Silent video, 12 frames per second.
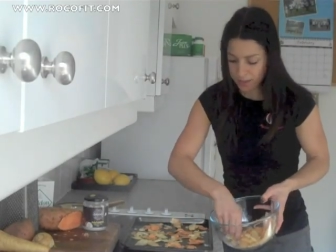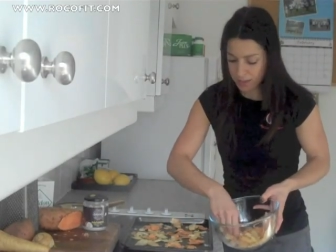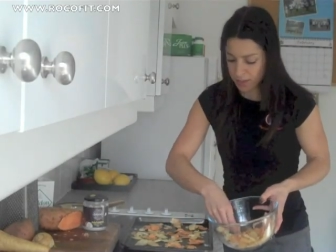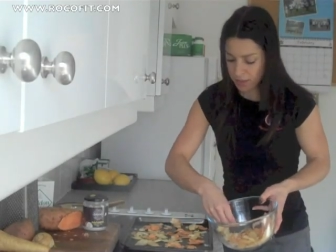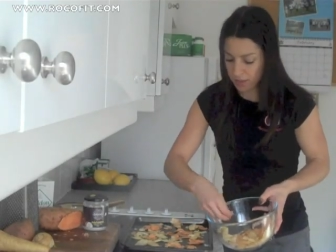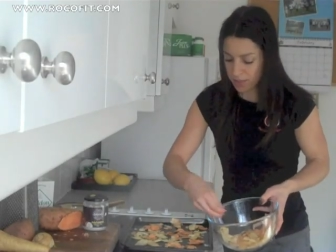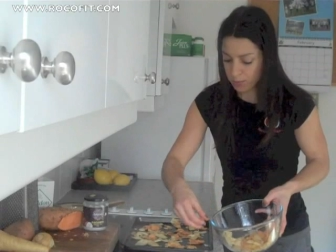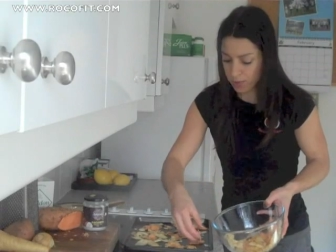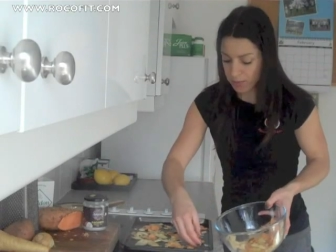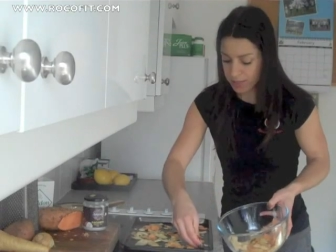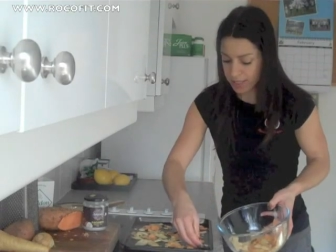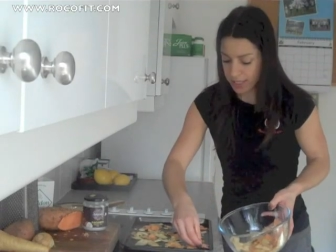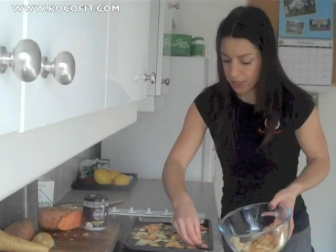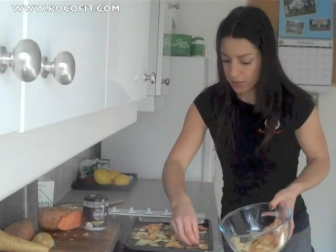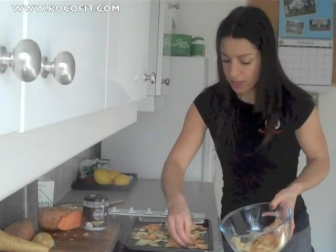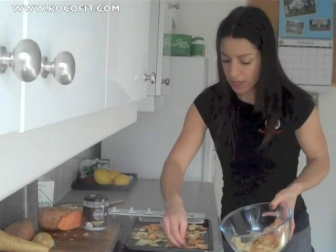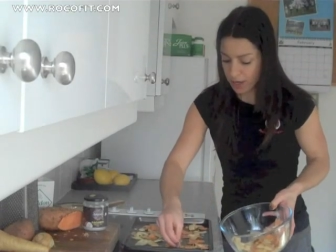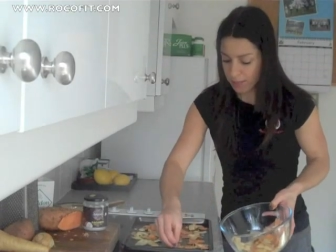So this will probably take you
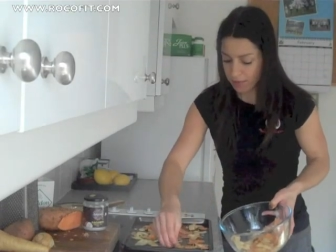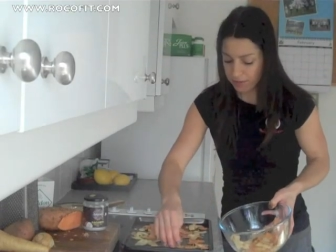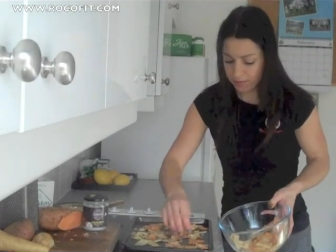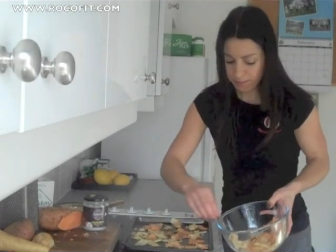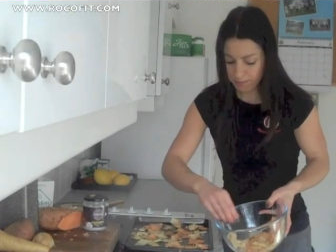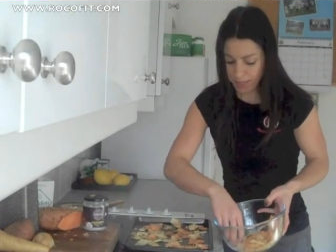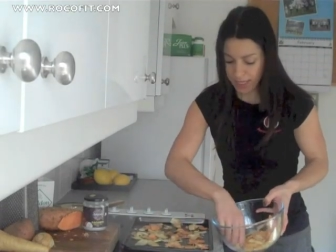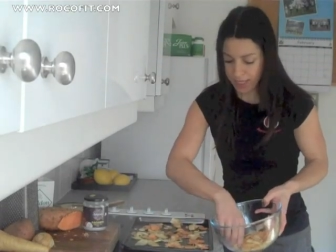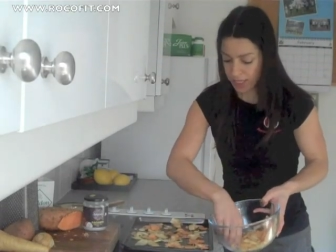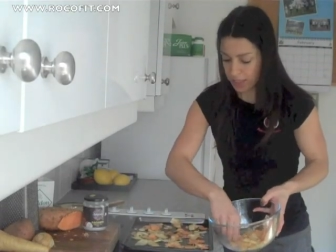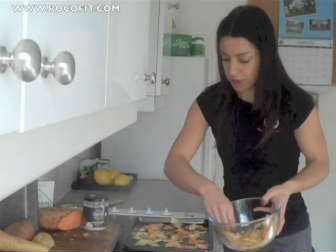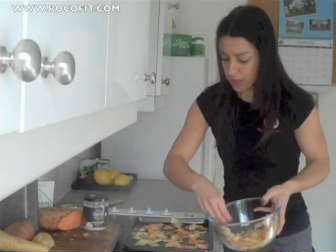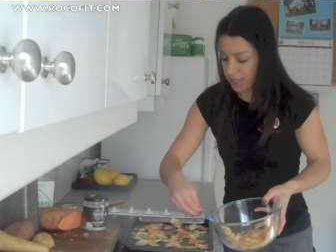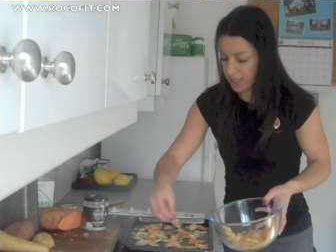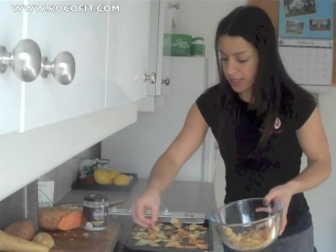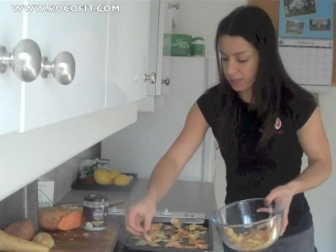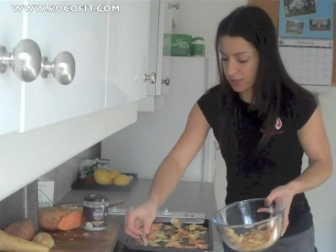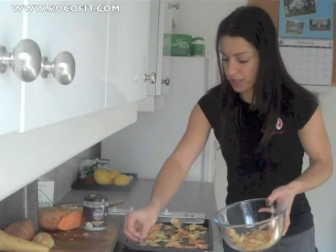a couple of baking
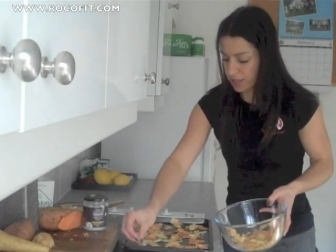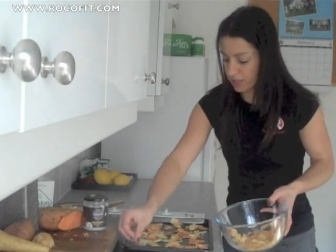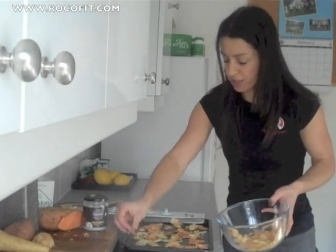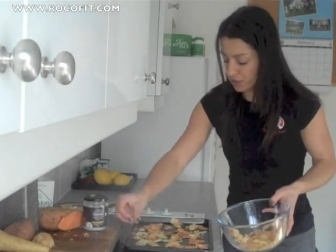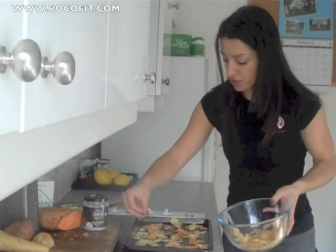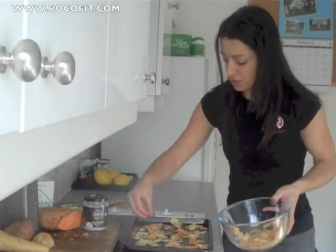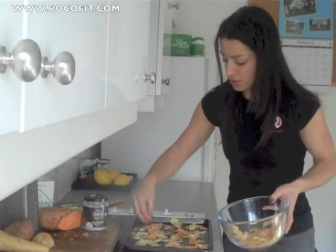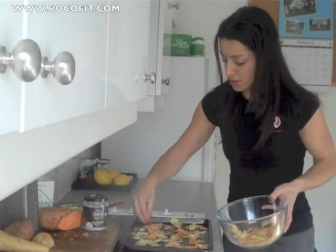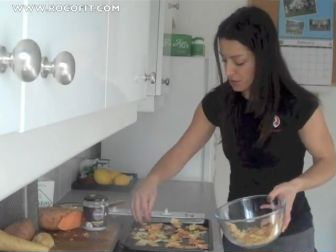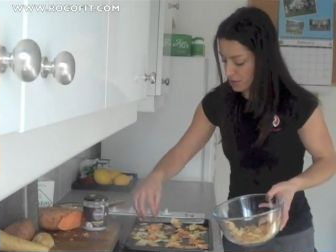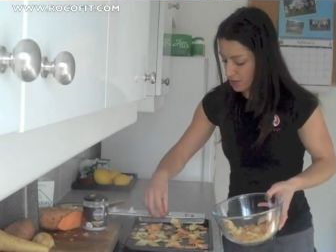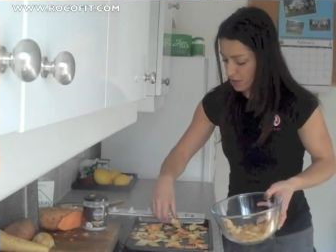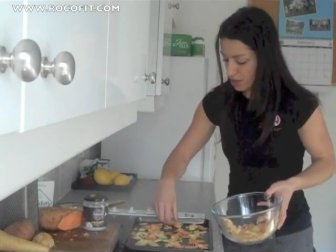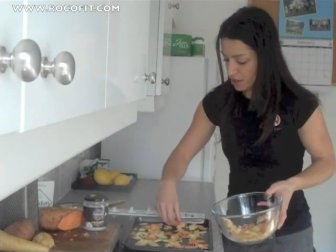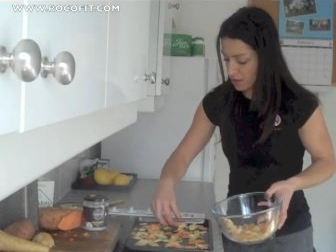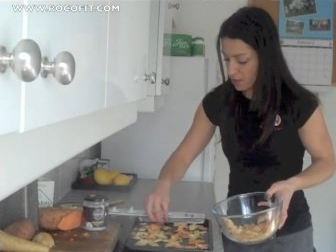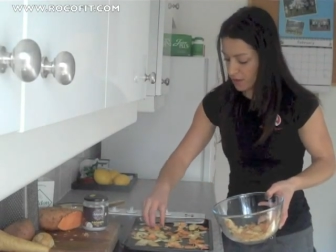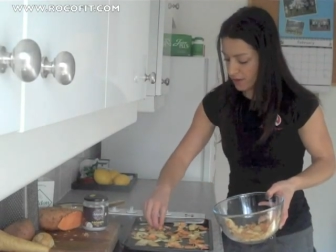trays. I'm just going to do
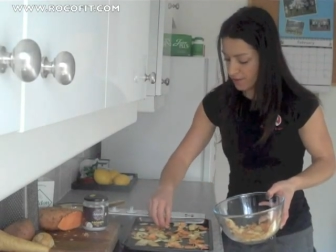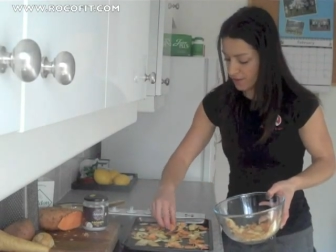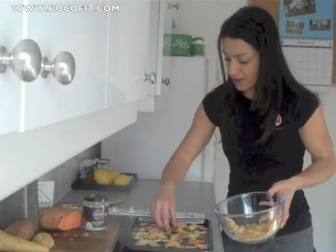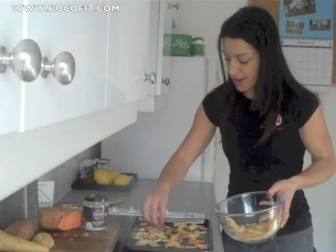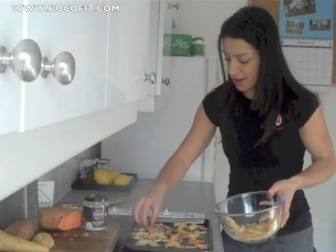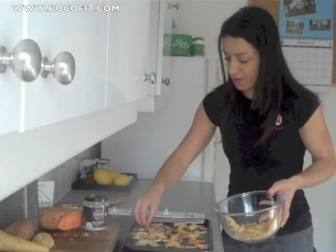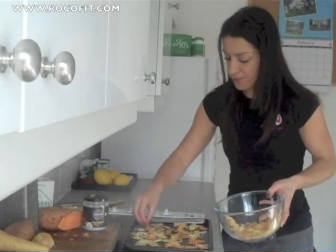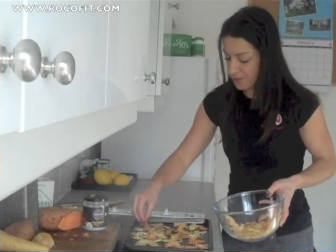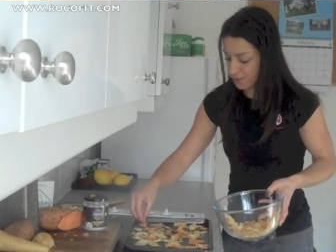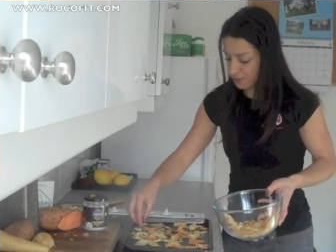the one for now